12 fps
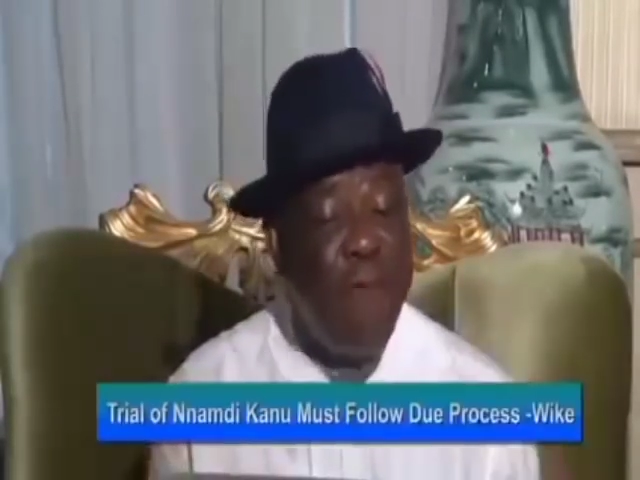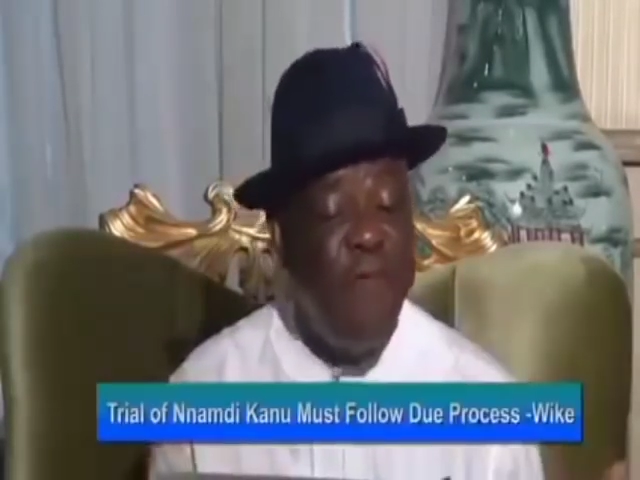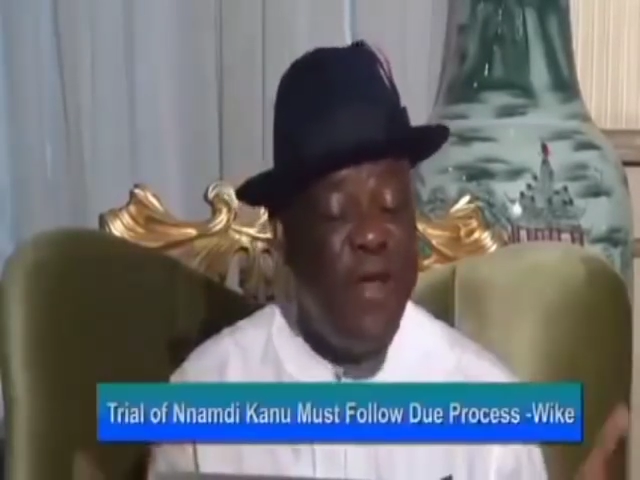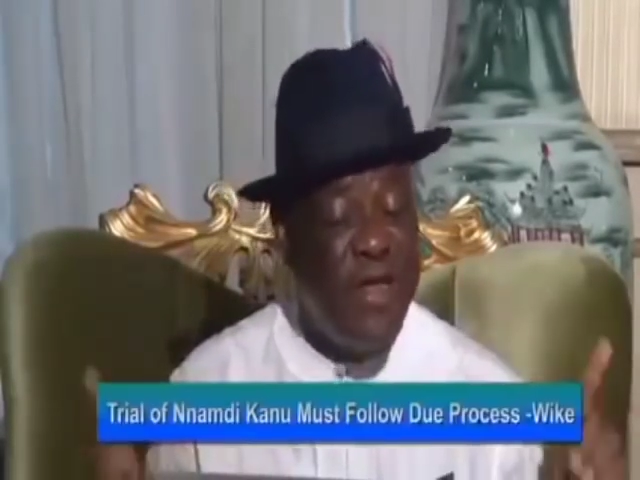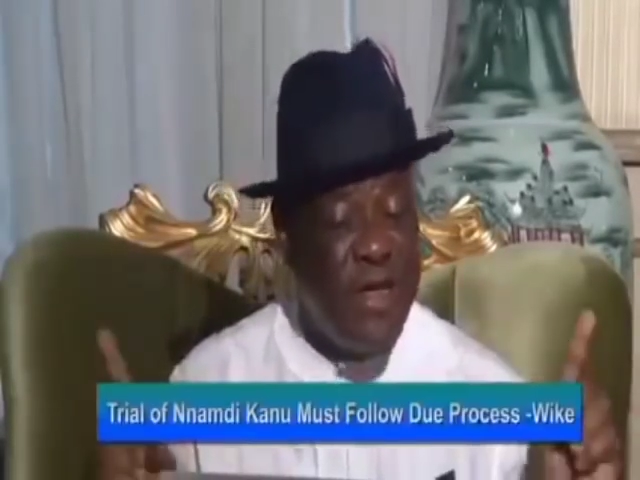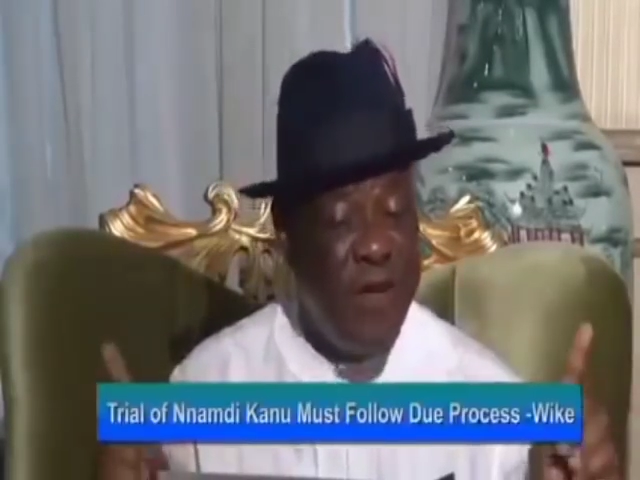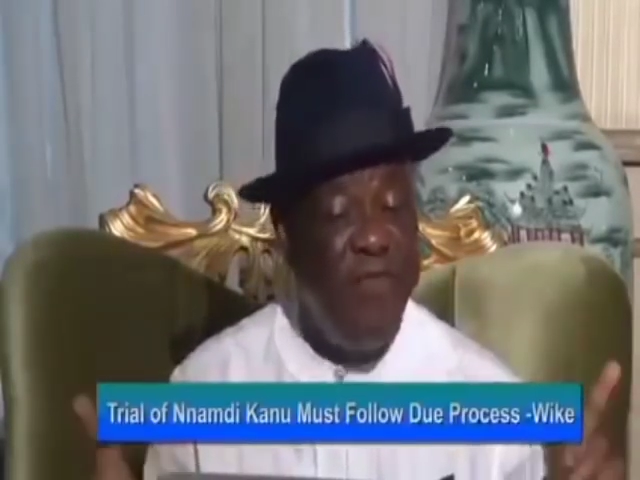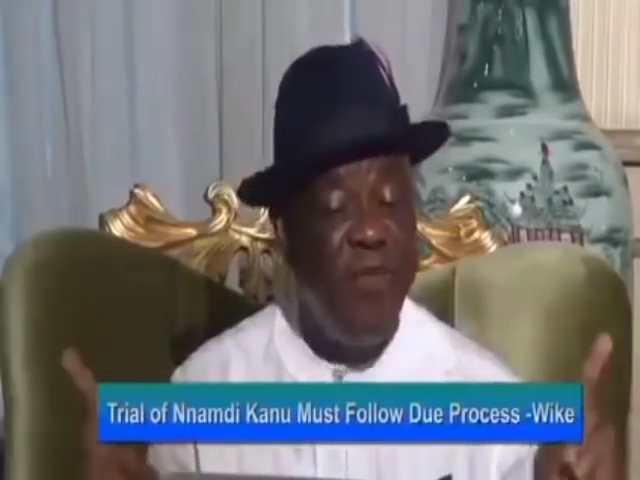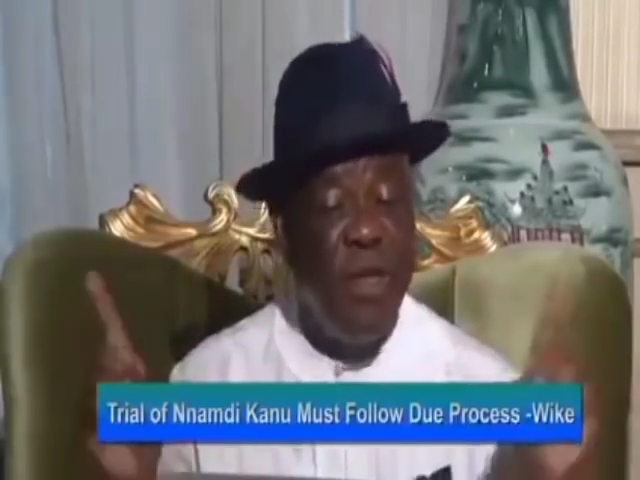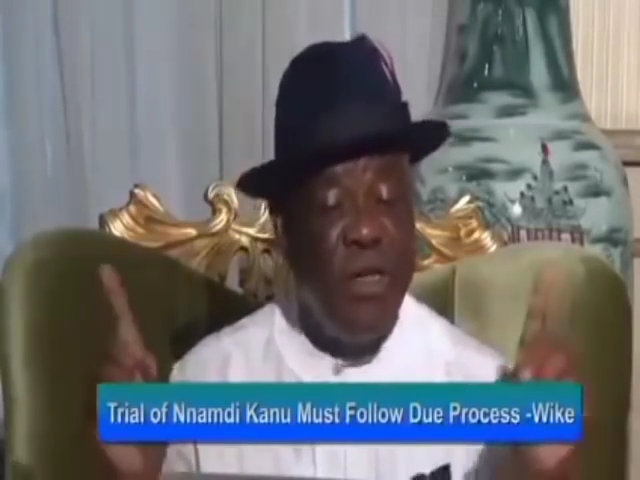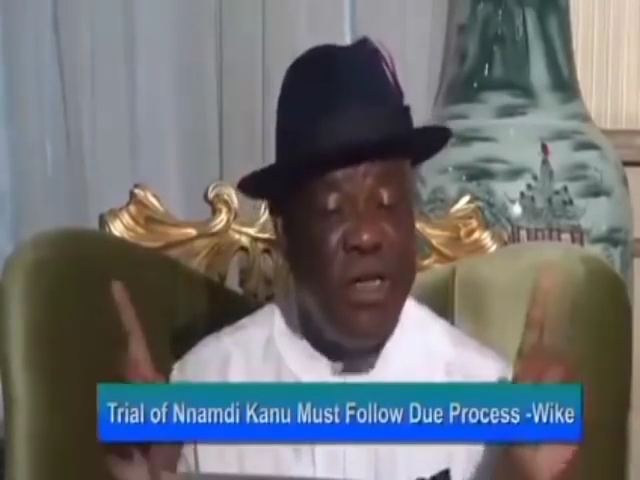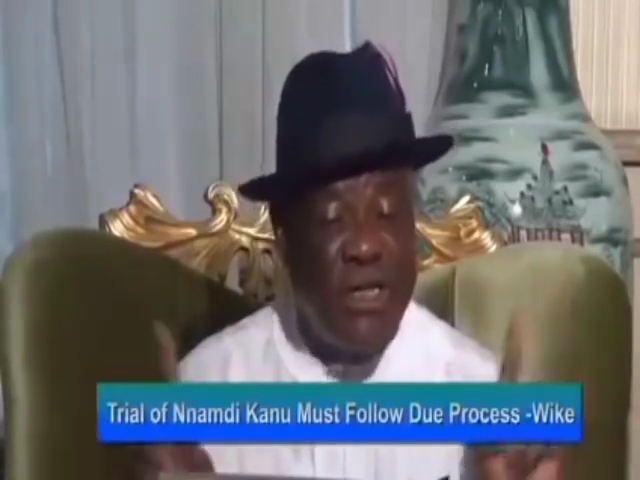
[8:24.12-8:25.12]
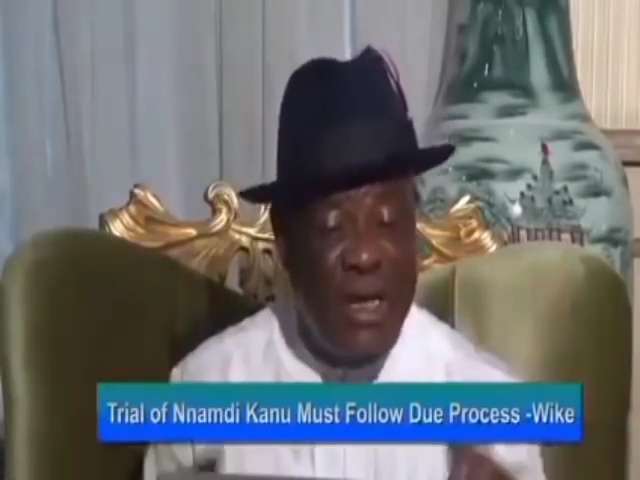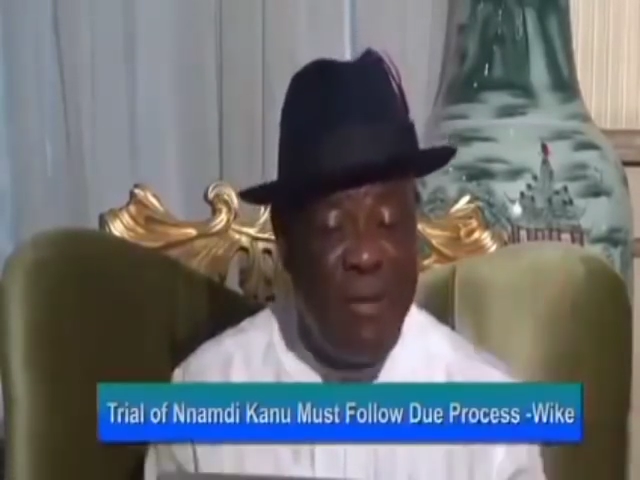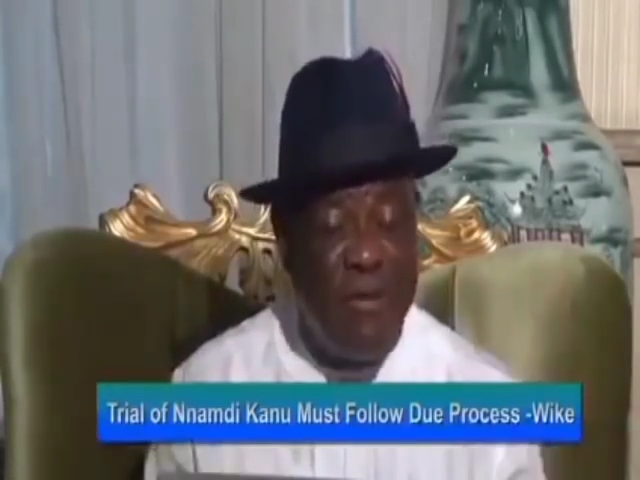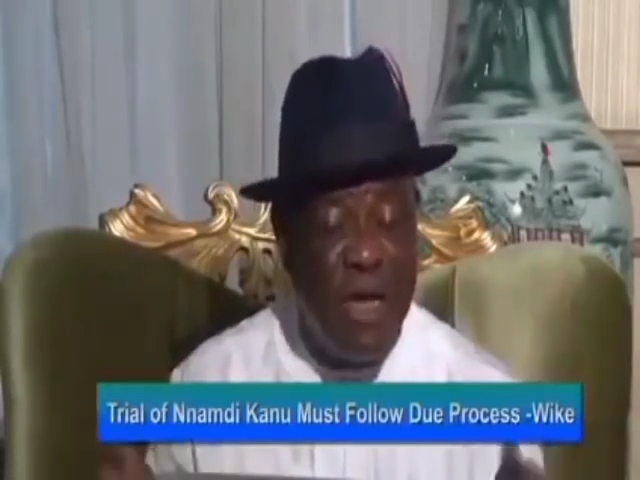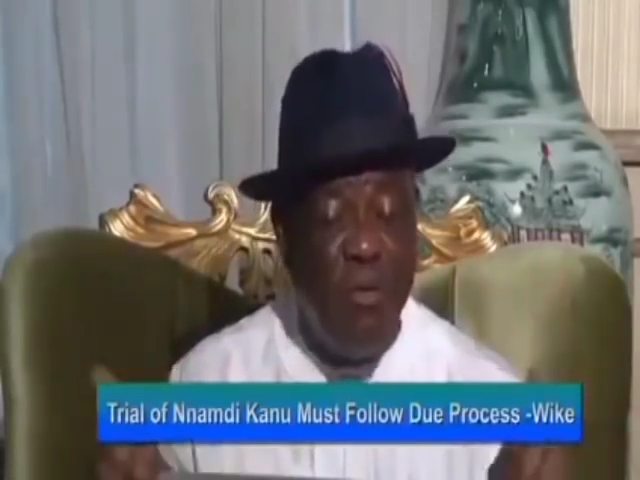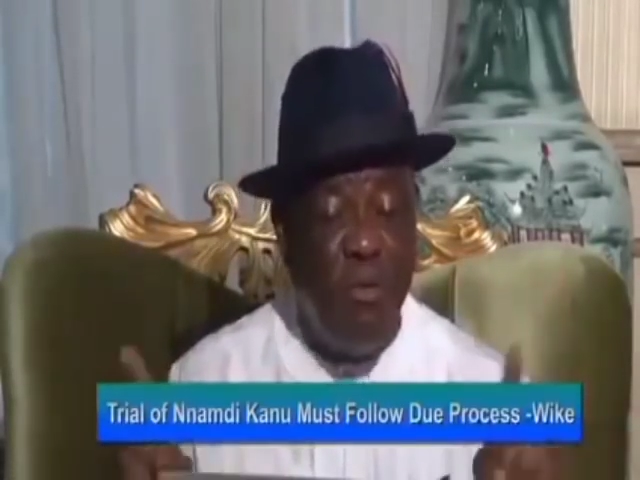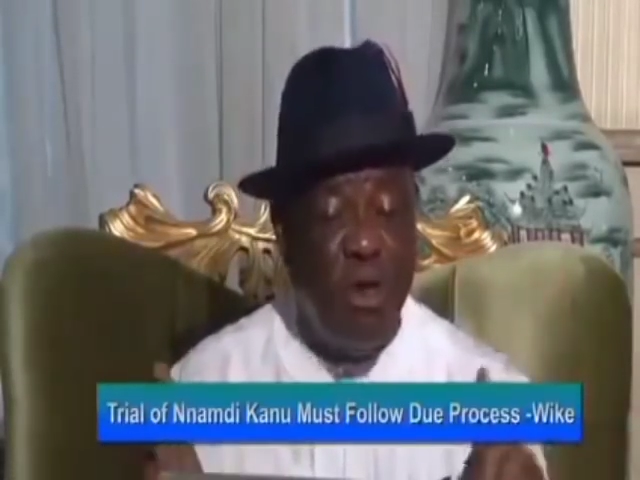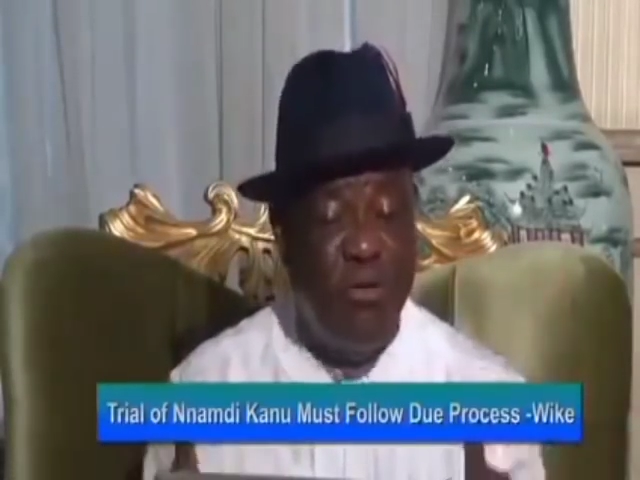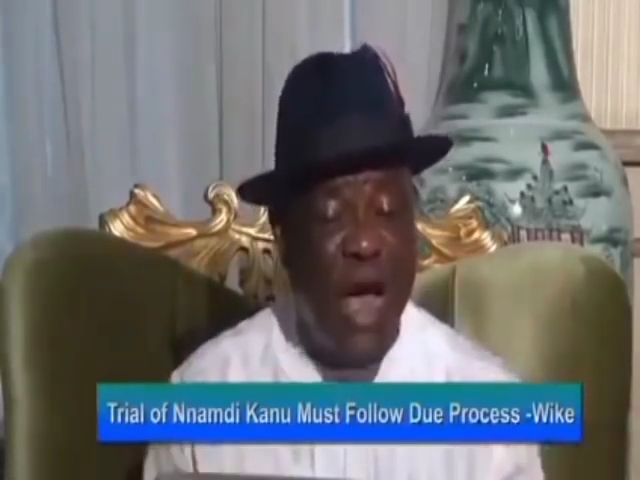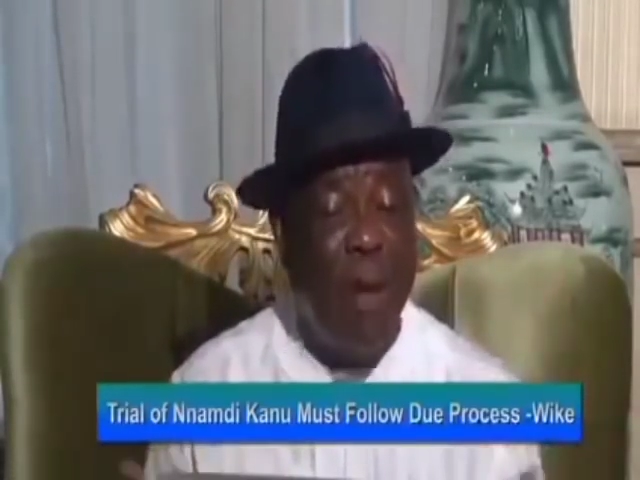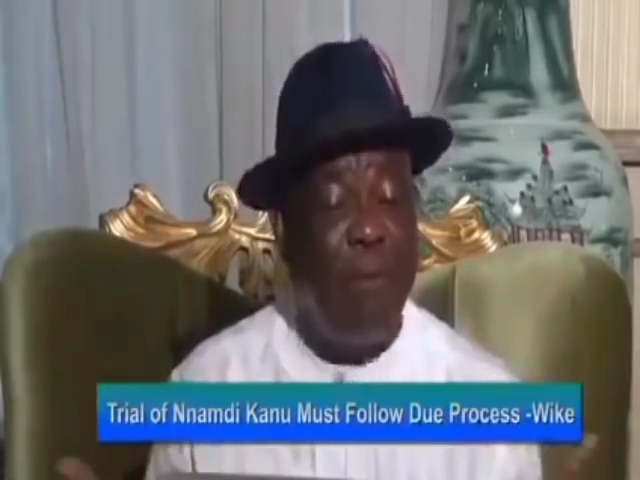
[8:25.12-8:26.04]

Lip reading: Everything, the same thing must